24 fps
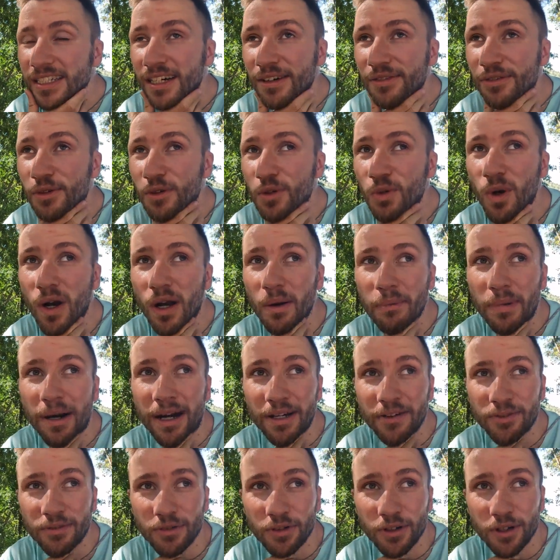I feel quite
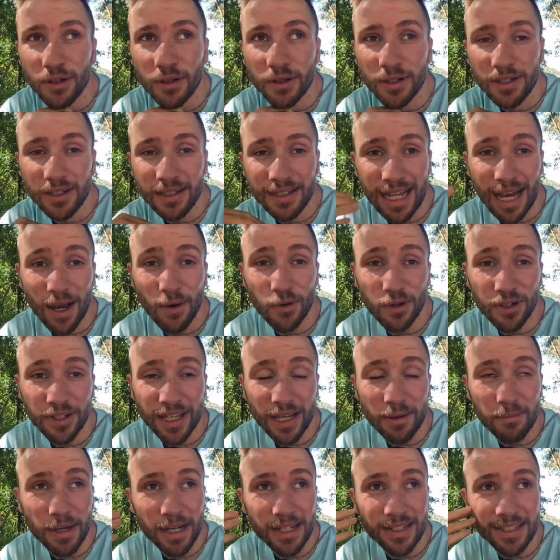bad for her, and now we've got to
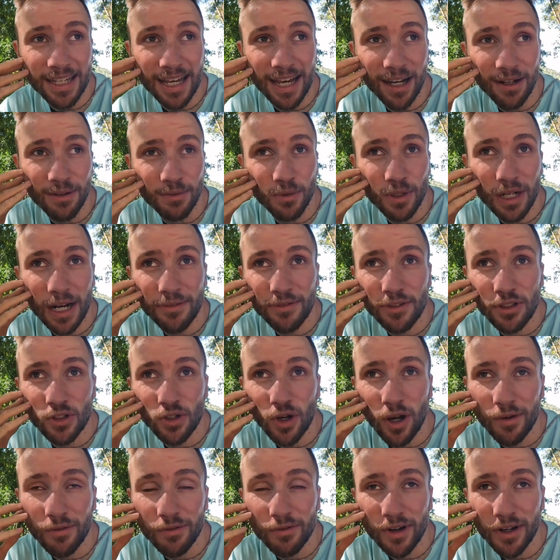get back down. We'll have to
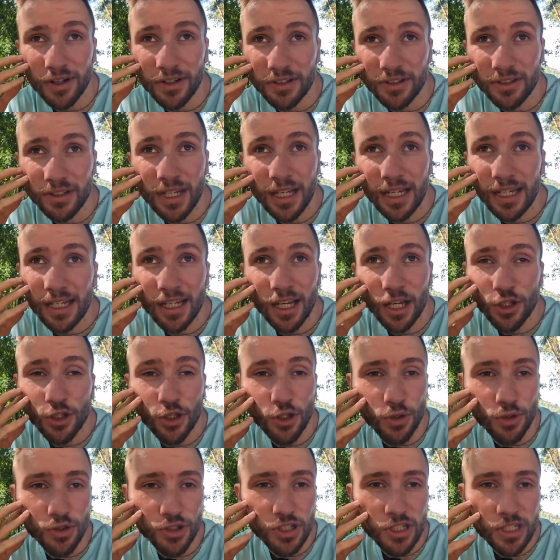try and find a
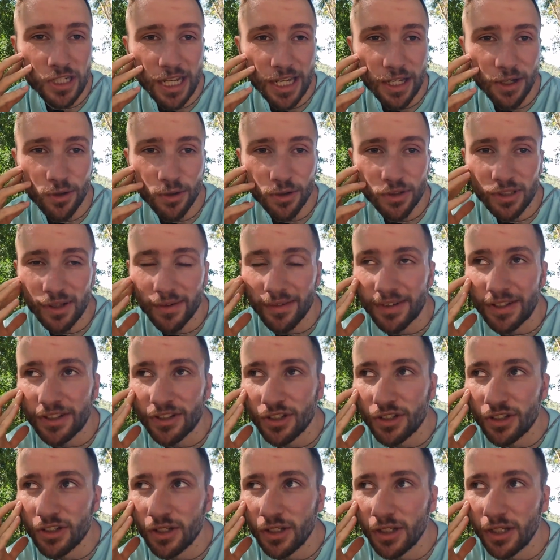huge stick or something
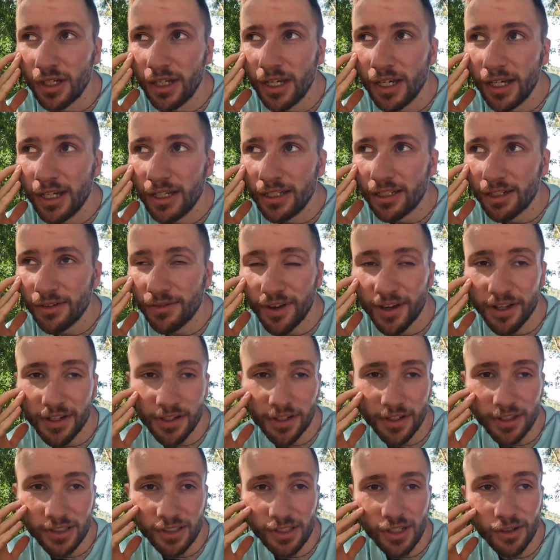just to
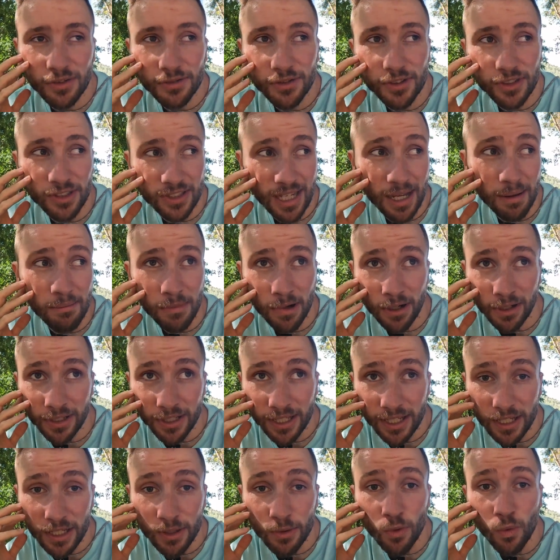defend ourselves, because that
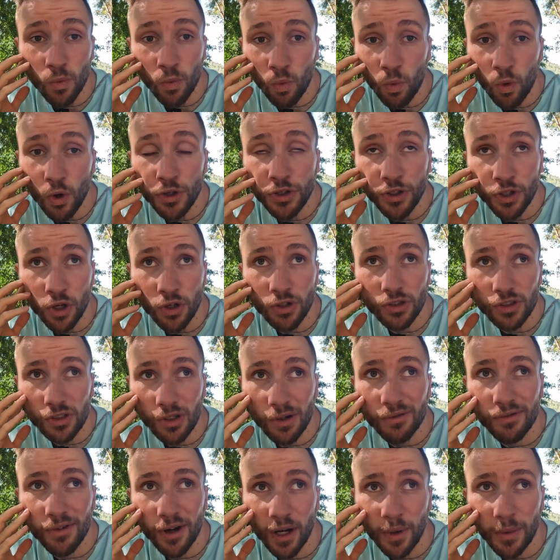monkey would not
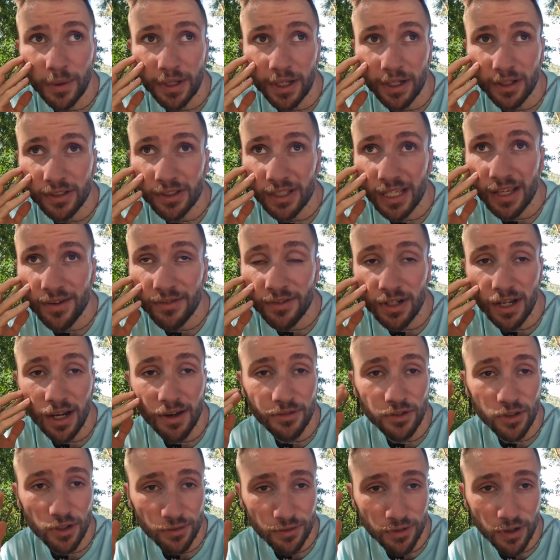stop following us. Even
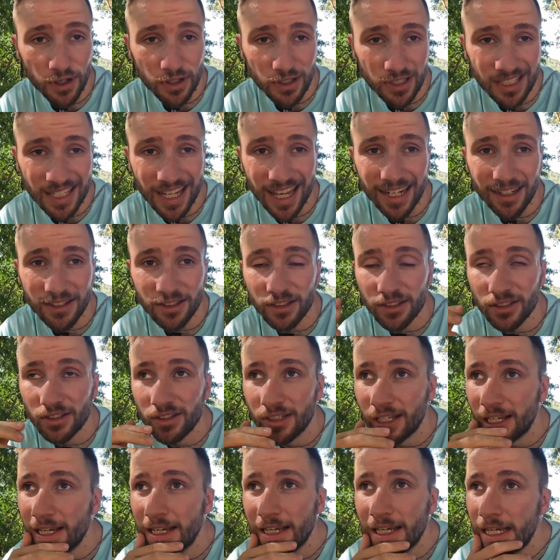after he first attacked
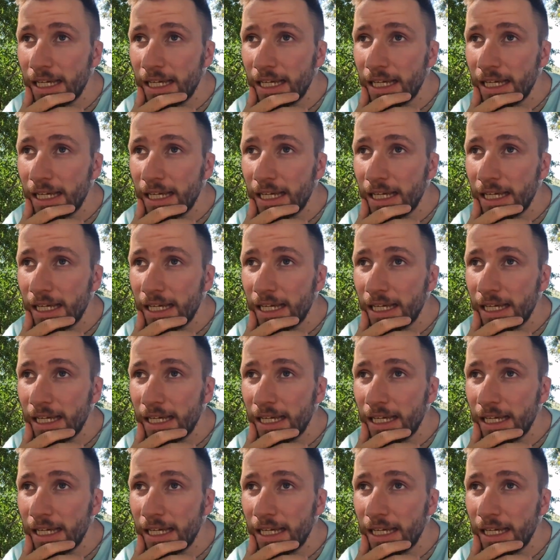us,